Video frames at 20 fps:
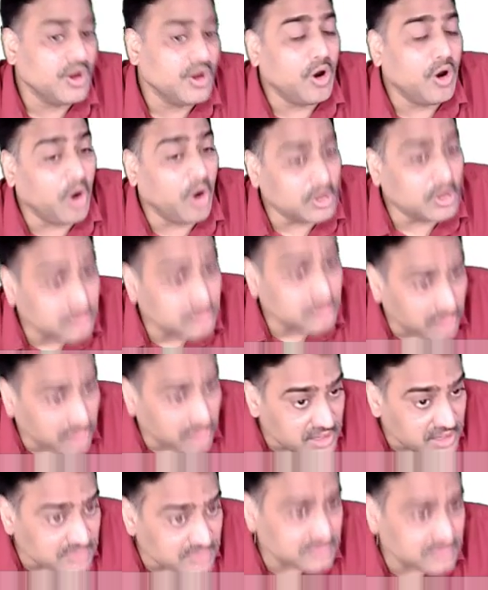
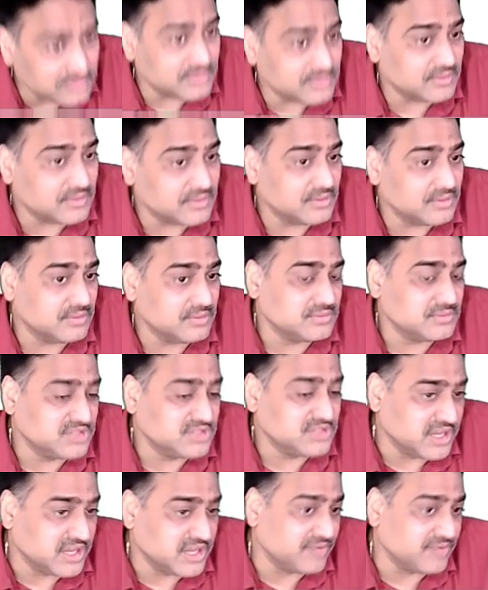Authorize,
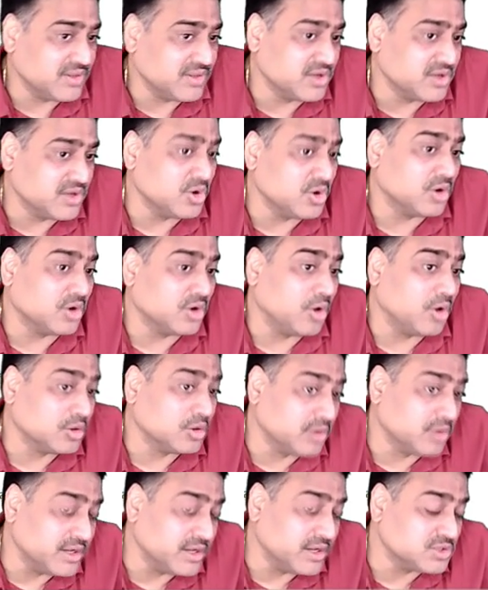check whether you are
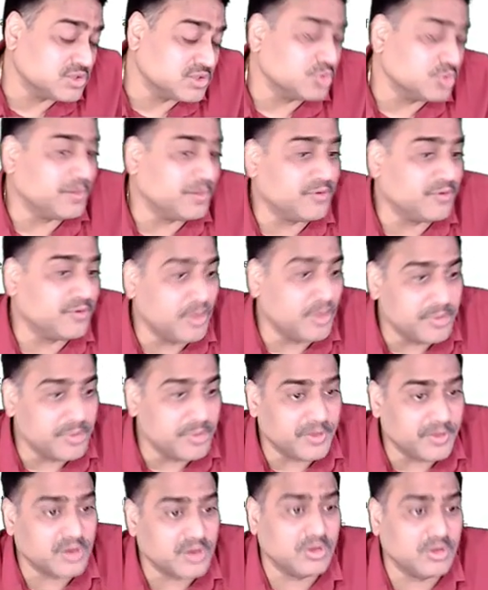authorized to perform a
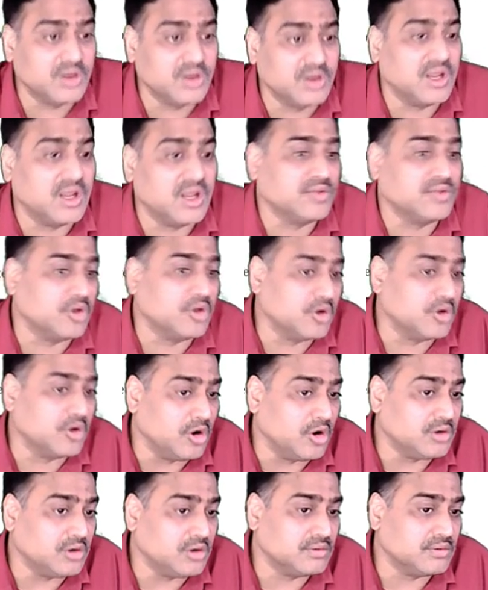particular task or
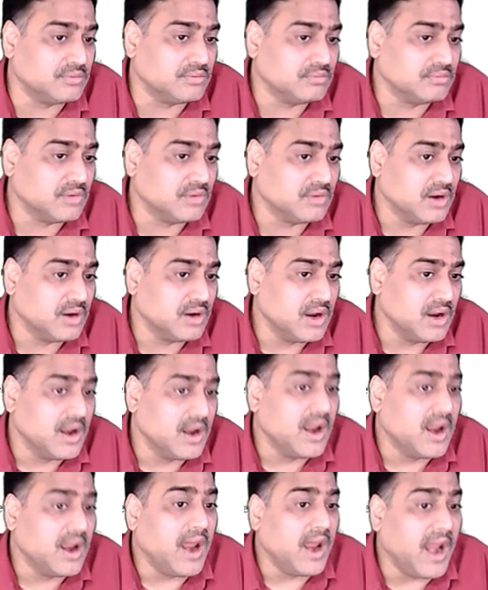not.
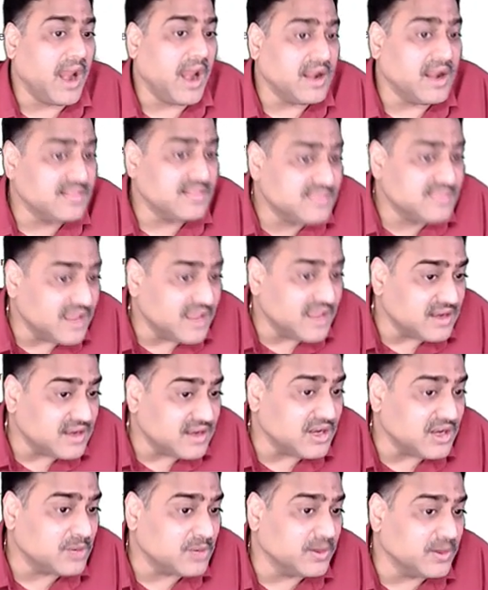And then
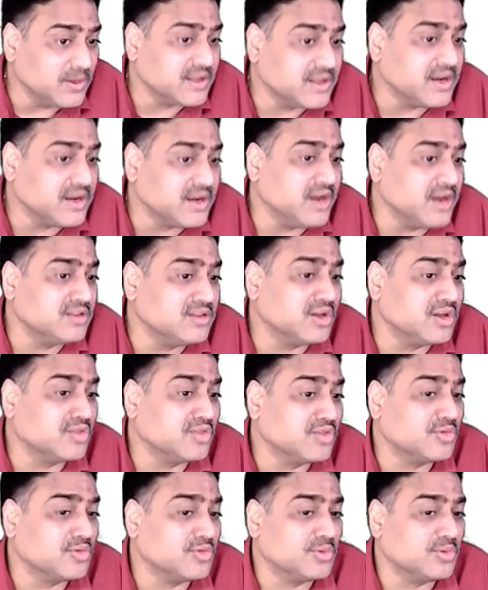it will create the
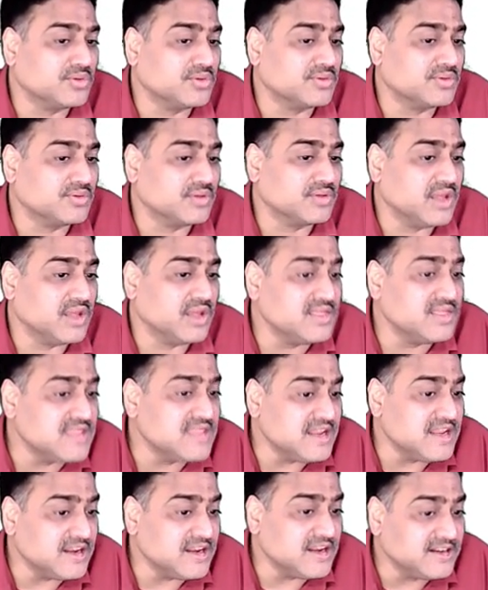resource in
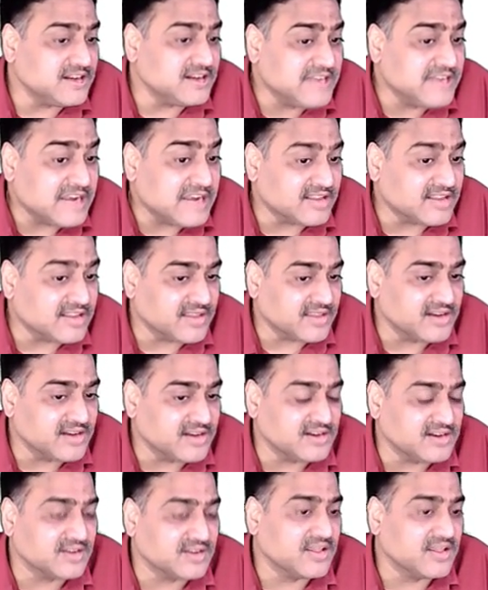the data
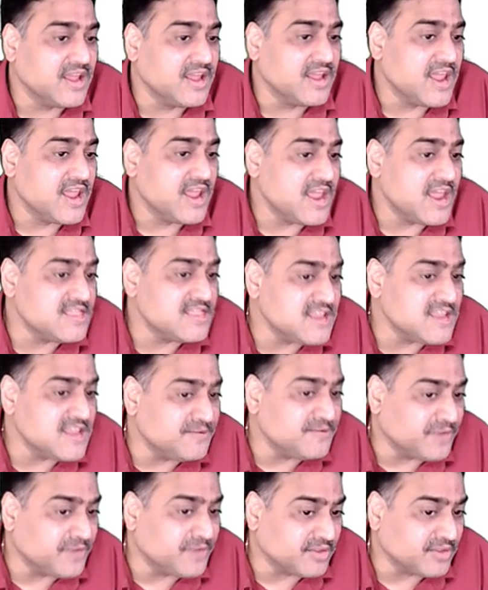centers, in the
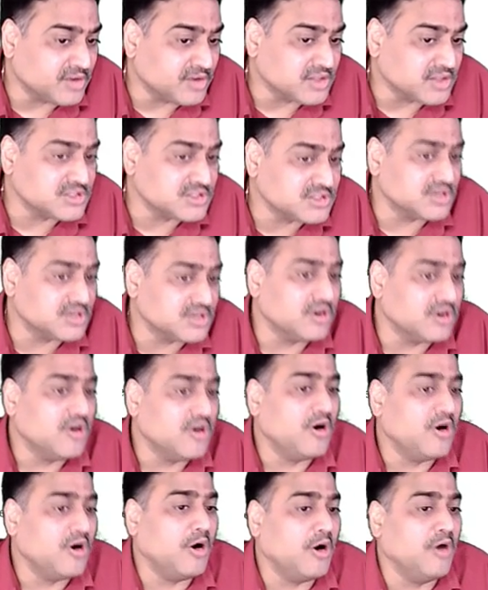infrastructure
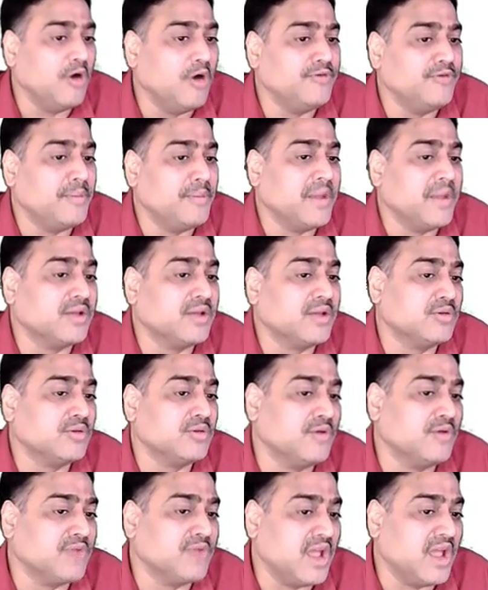of
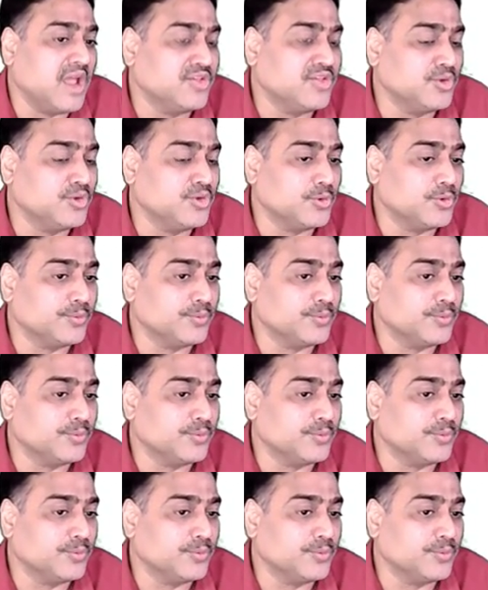Microsoft Azure.